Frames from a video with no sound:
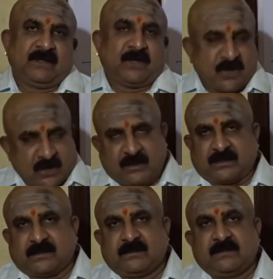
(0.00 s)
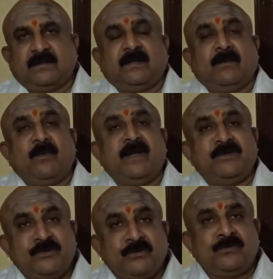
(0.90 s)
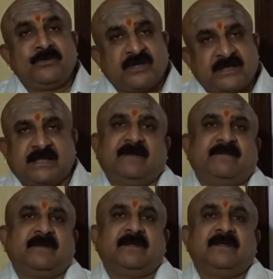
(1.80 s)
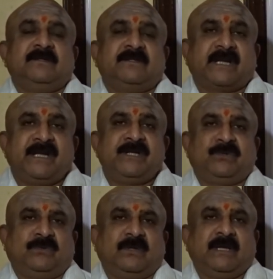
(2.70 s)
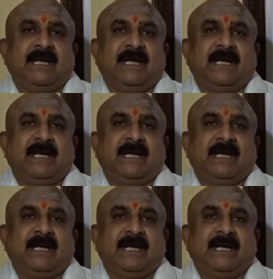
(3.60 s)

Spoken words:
or when you yourself try to